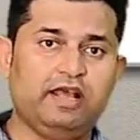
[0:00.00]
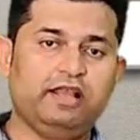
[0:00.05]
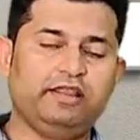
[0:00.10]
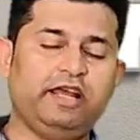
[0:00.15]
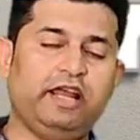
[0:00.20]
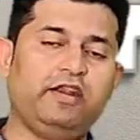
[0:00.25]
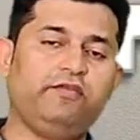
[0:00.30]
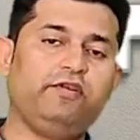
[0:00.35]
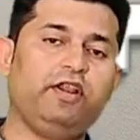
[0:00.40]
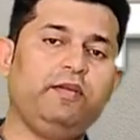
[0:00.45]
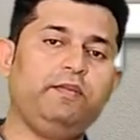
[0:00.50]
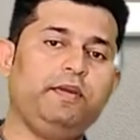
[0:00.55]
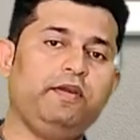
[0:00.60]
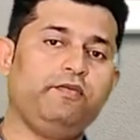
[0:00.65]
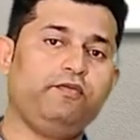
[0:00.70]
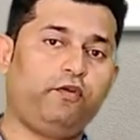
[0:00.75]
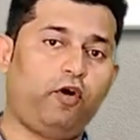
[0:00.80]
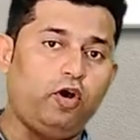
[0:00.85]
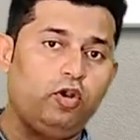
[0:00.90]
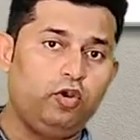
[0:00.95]
that will be
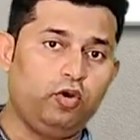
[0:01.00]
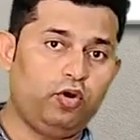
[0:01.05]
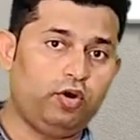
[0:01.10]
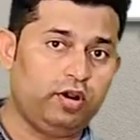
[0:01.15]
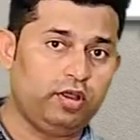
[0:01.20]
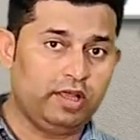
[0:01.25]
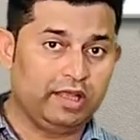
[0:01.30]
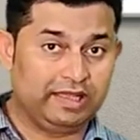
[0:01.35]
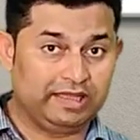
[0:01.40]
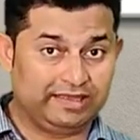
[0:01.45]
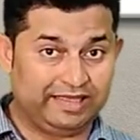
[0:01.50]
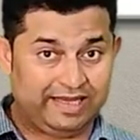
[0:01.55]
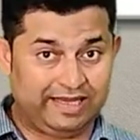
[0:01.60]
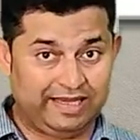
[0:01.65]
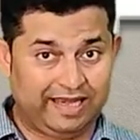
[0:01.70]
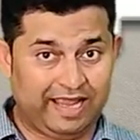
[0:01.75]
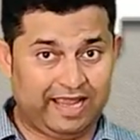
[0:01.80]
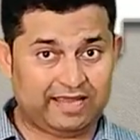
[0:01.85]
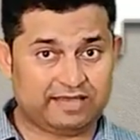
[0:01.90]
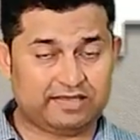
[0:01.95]
followed the
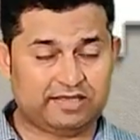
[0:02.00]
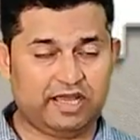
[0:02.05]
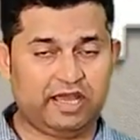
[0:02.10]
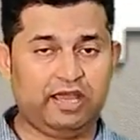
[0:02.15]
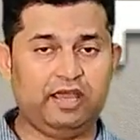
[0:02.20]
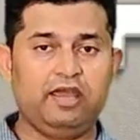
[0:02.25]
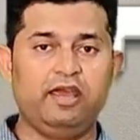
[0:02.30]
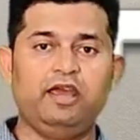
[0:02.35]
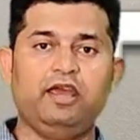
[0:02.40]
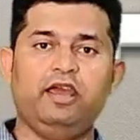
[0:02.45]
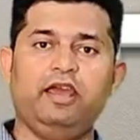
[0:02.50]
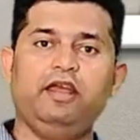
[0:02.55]
next day